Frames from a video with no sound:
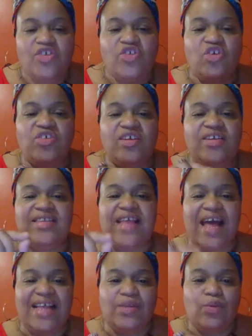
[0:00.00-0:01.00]
So since
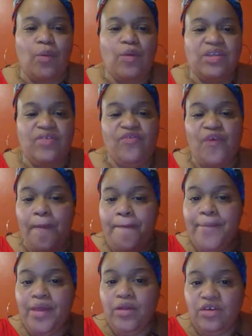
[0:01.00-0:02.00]
that's what was
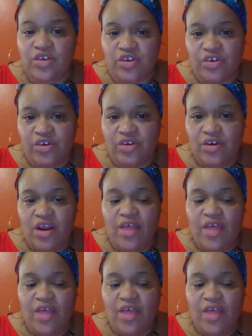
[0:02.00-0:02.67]
familiar,